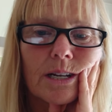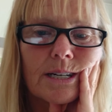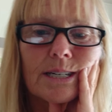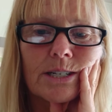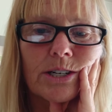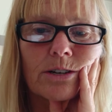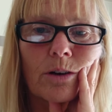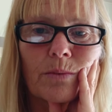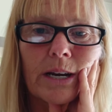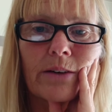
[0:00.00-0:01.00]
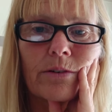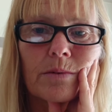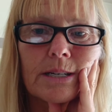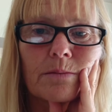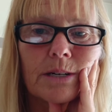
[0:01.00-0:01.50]
This is just heartbreaking
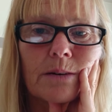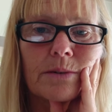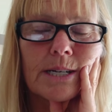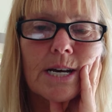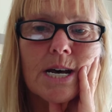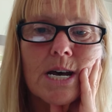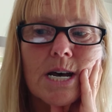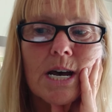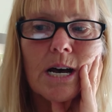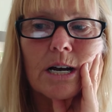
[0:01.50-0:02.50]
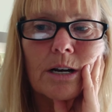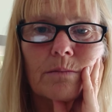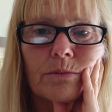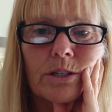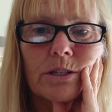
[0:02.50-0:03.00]
for me sometimes.
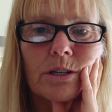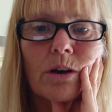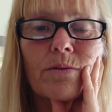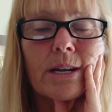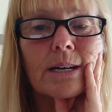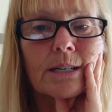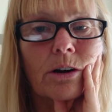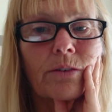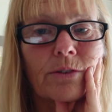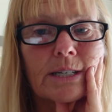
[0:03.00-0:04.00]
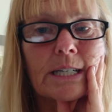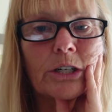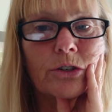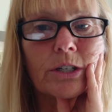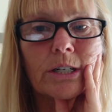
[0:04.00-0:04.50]
Know that it's hard for us
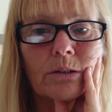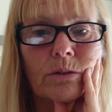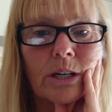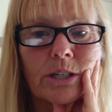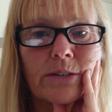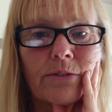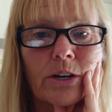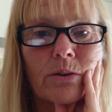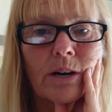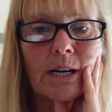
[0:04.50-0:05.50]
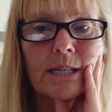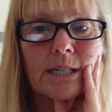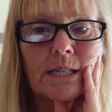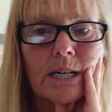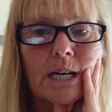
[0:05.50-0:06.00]
teachers too, not just for you
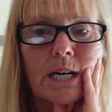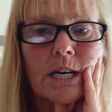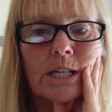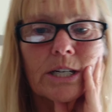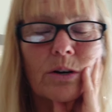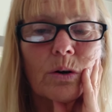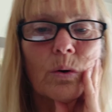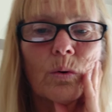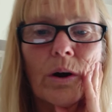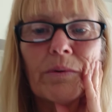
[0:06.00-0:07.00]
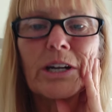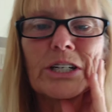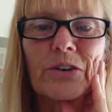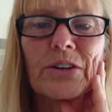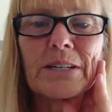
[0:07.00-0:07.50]
guys. So I want to
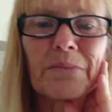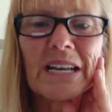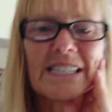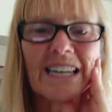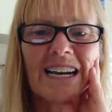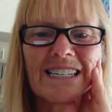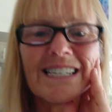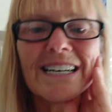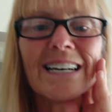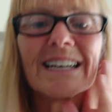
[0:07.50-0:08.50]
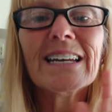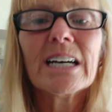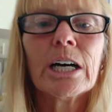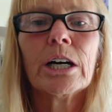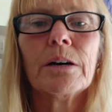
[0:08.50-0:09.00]
show you some things that I did.
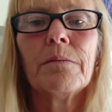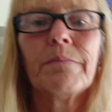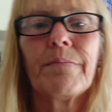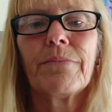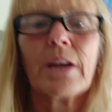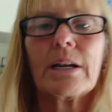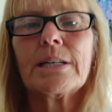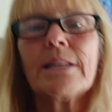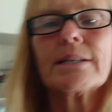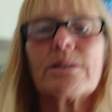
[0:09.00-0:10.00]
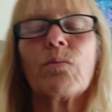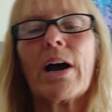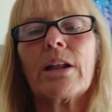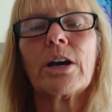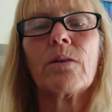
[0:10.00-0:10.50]
I did this a
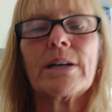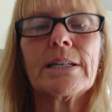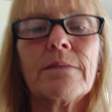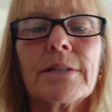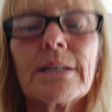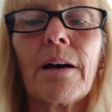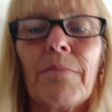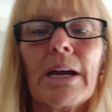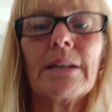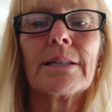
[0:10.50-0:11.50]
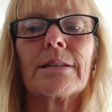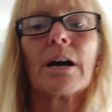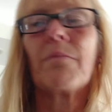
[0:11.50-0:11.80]
while ago. I made a